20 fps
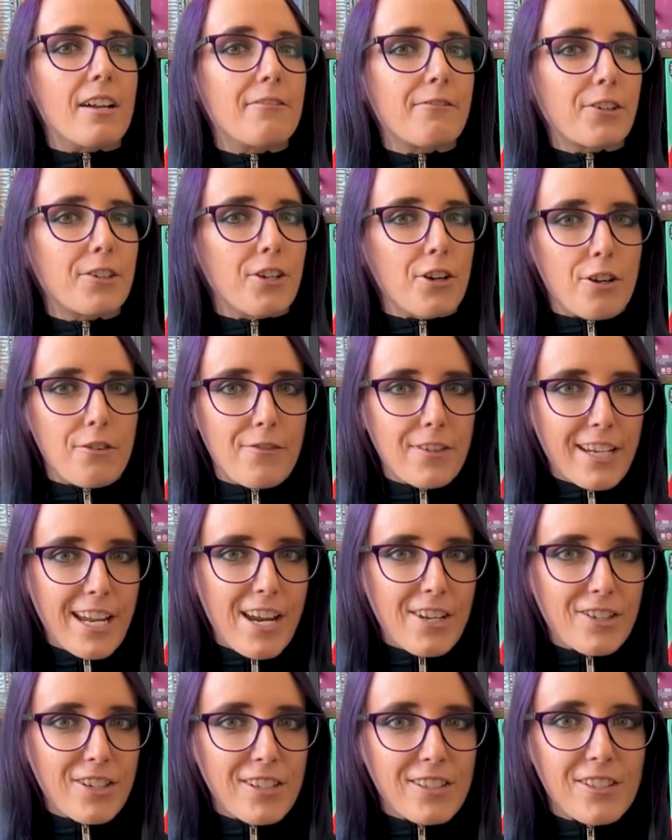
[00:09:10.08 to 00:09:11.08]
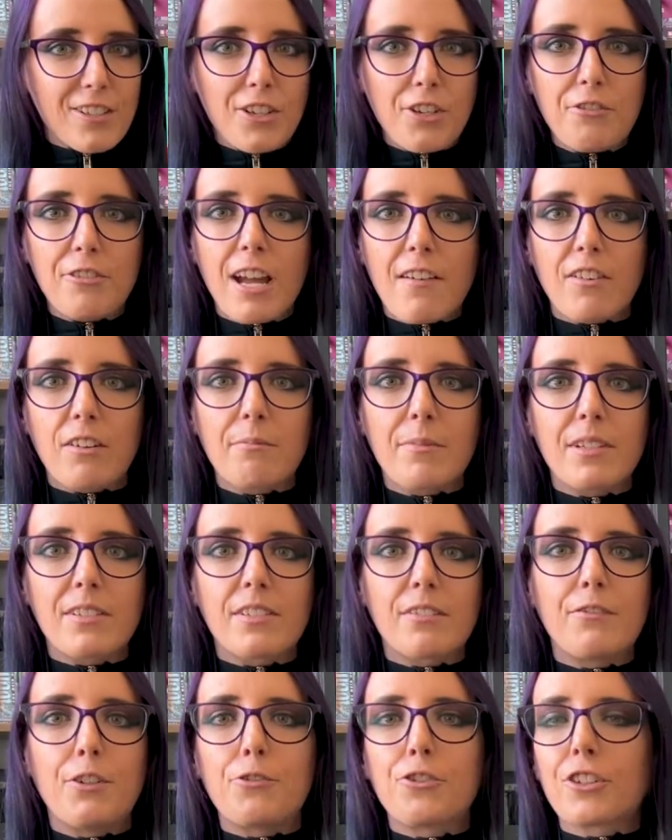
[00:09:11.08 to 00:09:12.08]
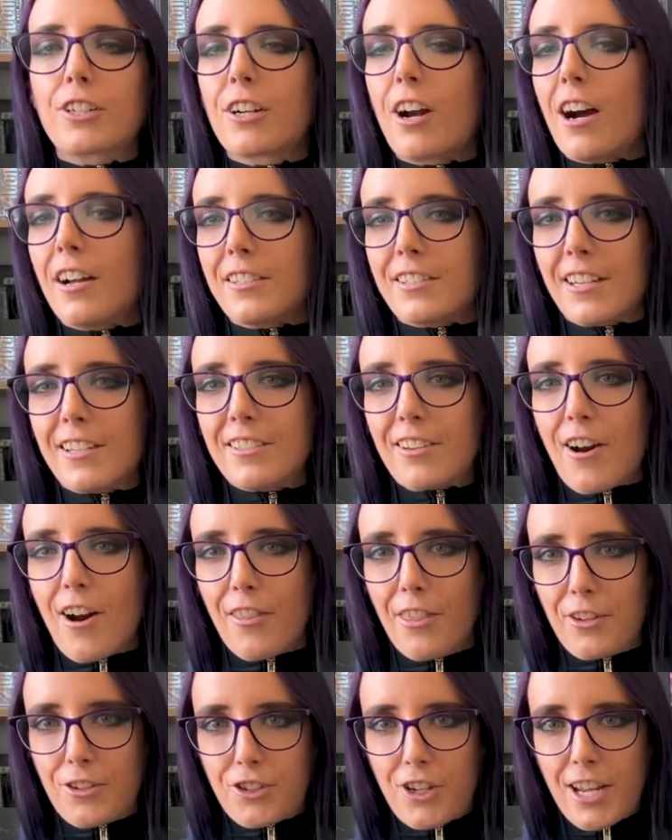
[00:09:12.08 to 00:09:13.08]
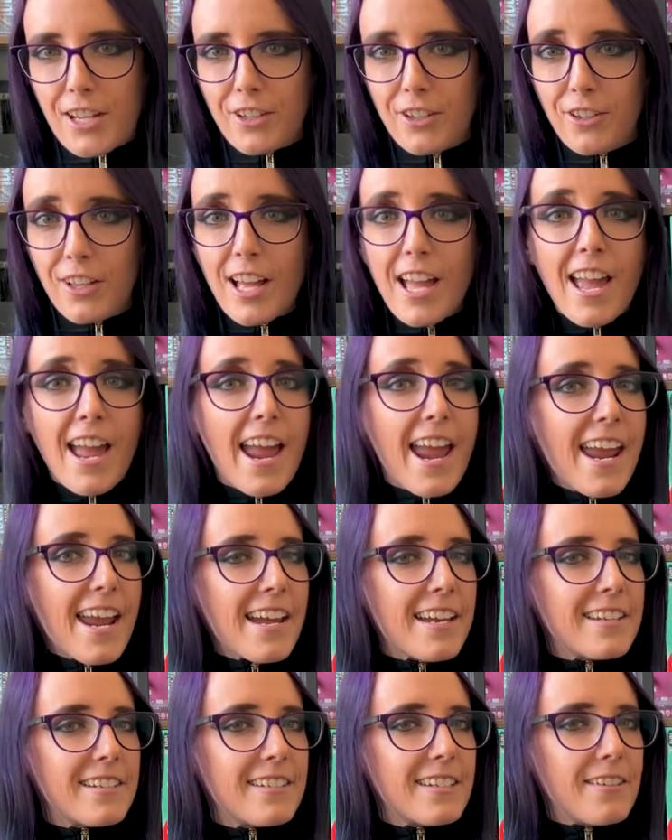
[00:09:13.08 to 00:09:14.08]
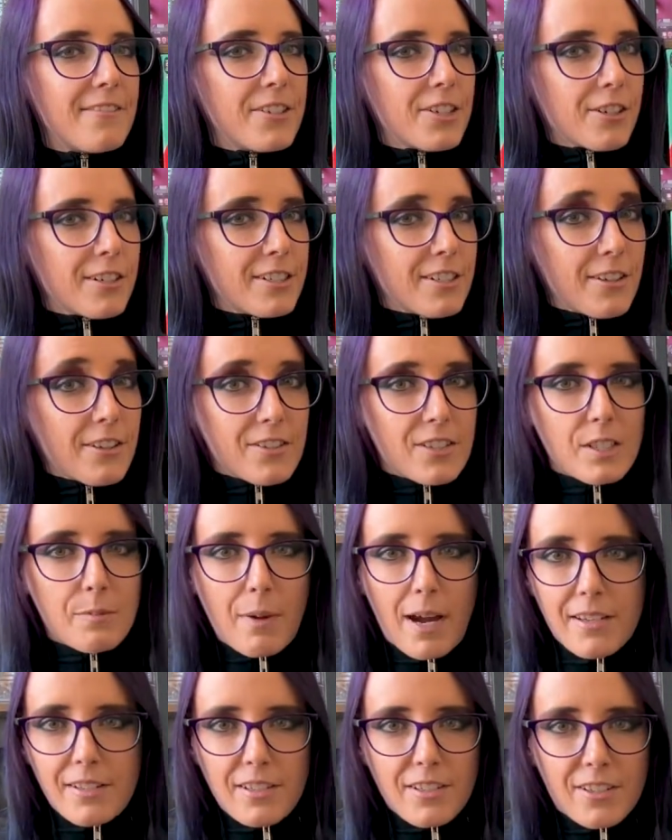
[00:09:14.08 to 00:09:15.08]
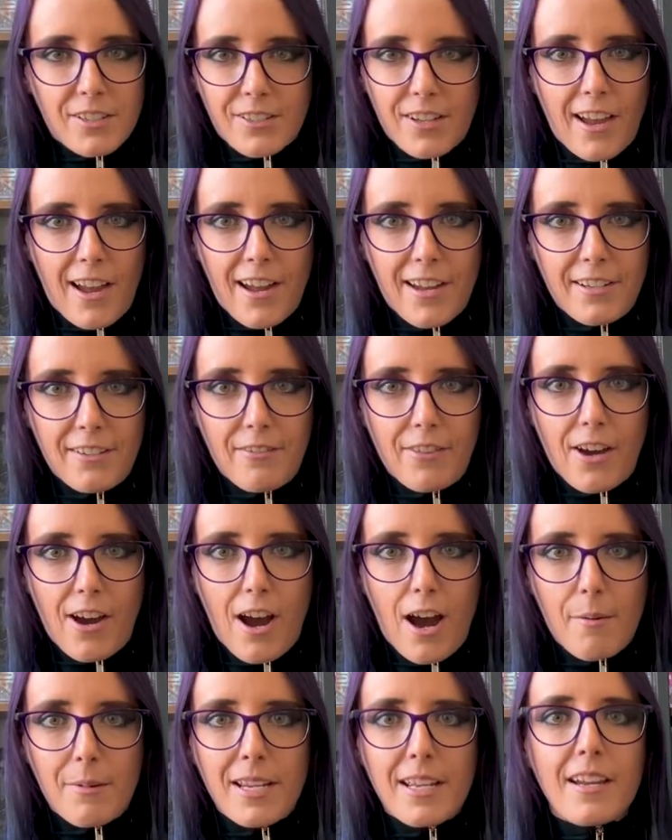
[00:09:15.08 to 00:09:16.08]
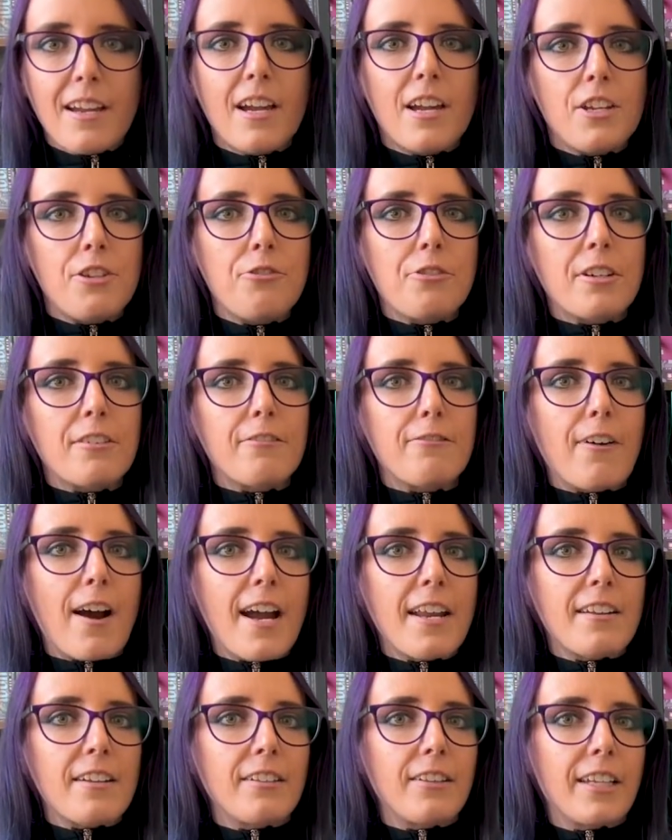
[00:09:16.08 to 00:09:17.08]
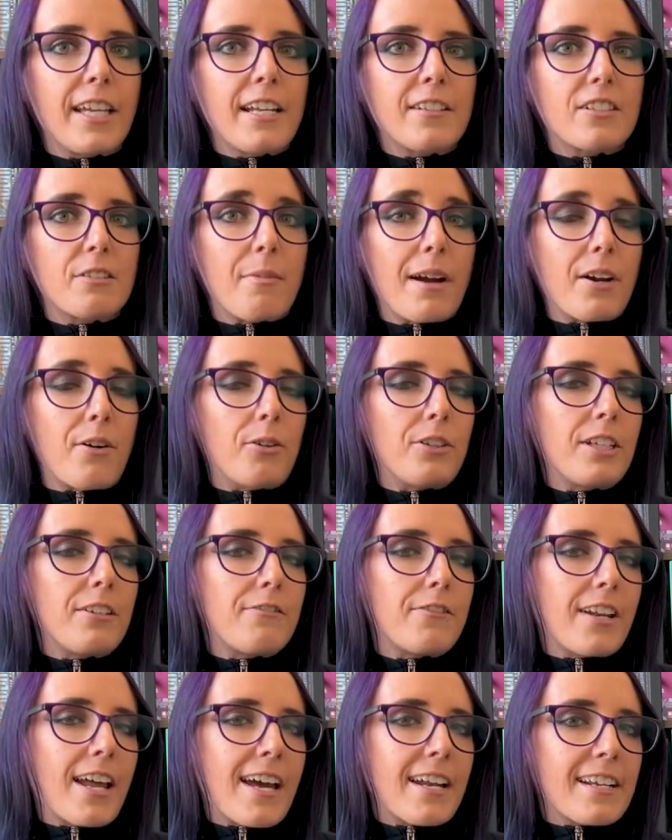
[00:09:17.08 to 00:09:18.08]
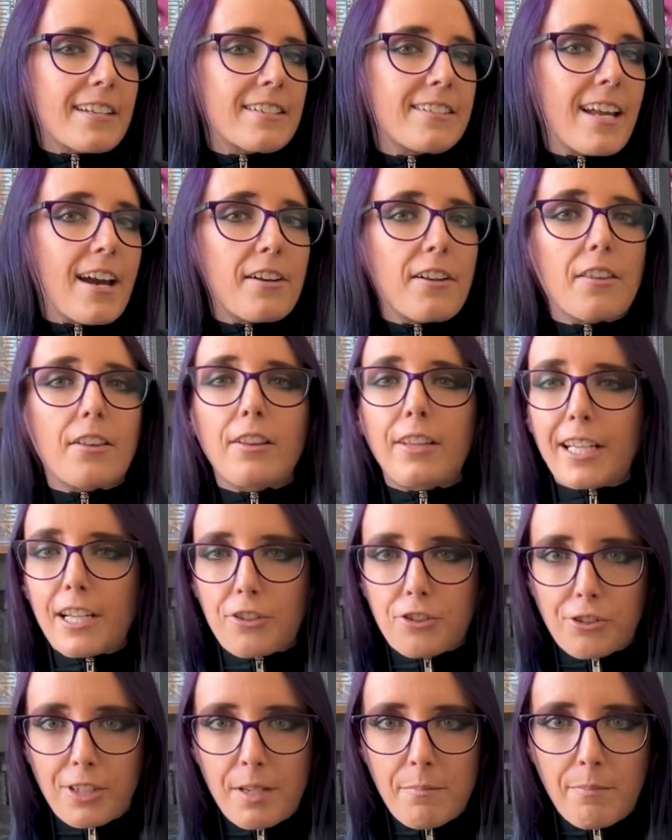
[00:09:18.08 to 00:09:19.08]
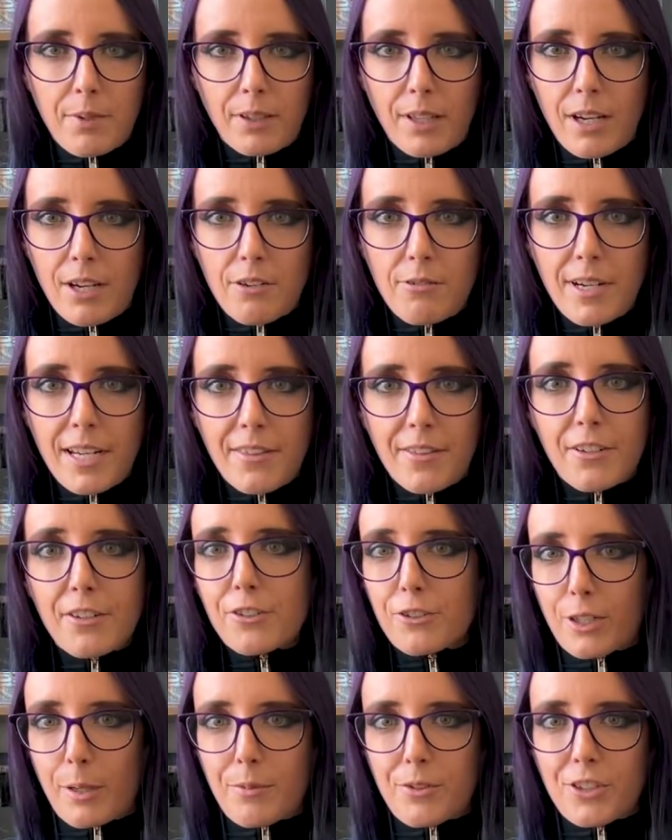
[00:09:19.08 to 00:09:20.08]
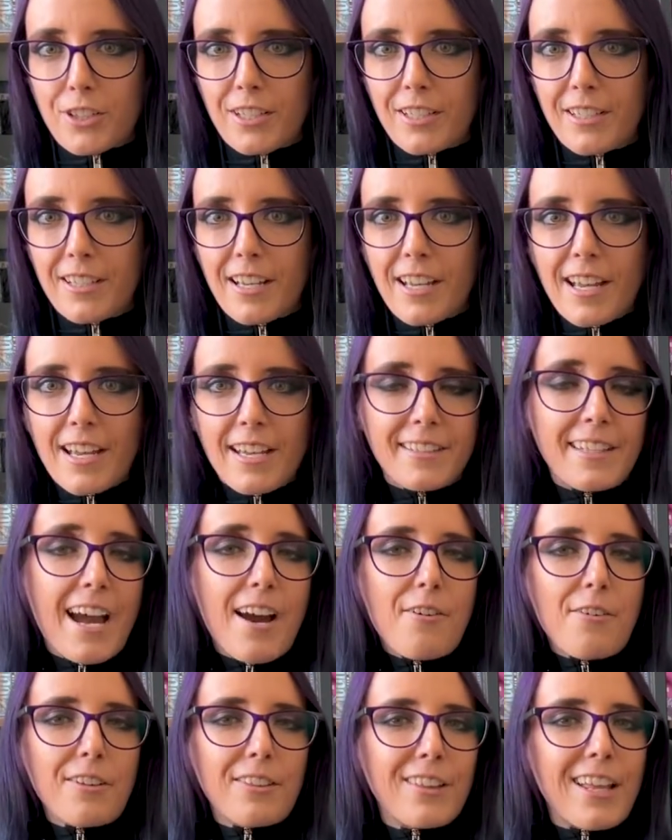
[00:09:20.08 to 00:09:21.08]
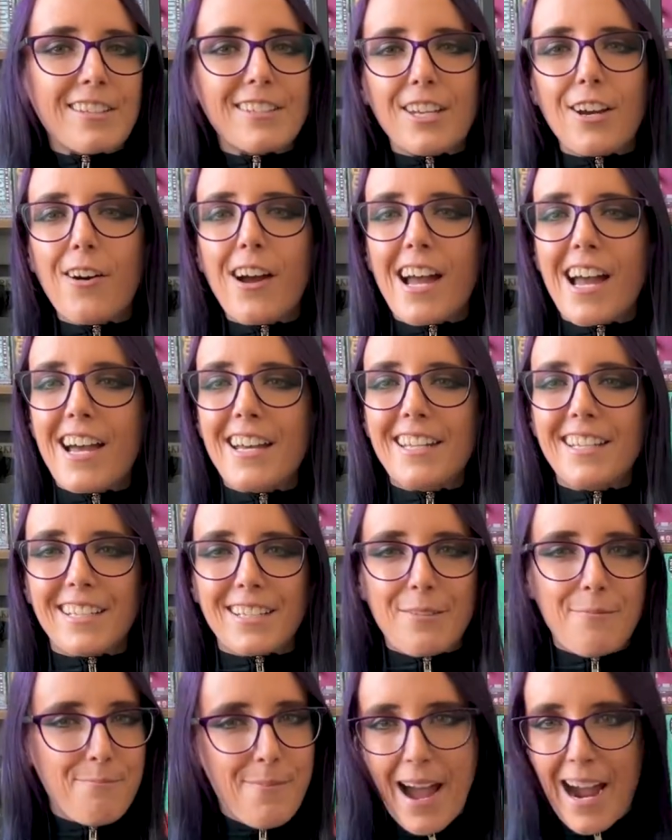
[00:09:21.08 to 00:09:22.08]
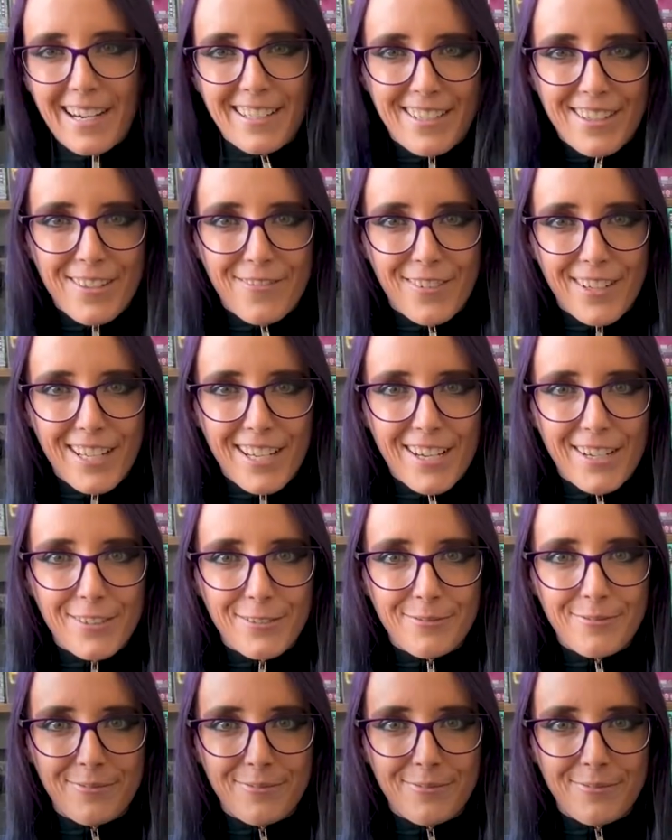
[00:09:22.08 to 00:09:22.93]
for notifications so you never miss future content on the channel. And if you're into the spicier side of the hobby, you can find a link to my Only Fanatics down in the link tree below in the description. Now, let's go ahead and get back to the video.